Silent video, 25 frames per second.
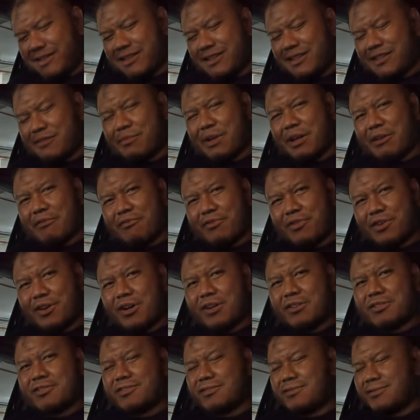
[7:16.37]
in my
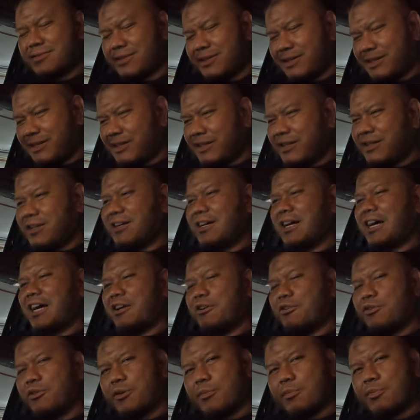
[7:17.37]
vlogs,
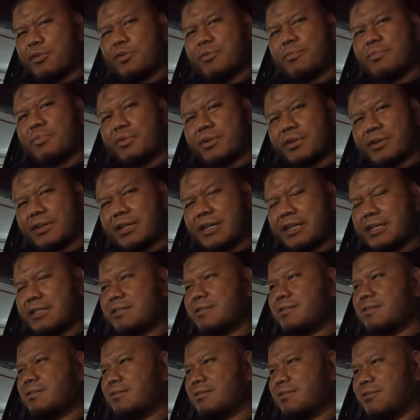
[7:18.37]
I hope to
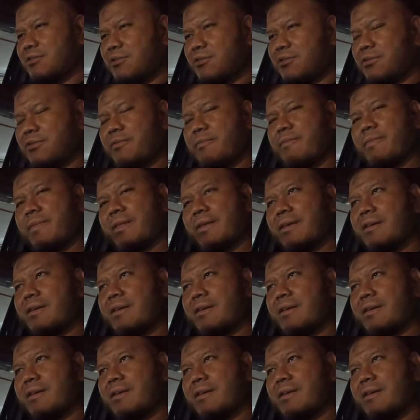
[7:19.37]
progress, you know,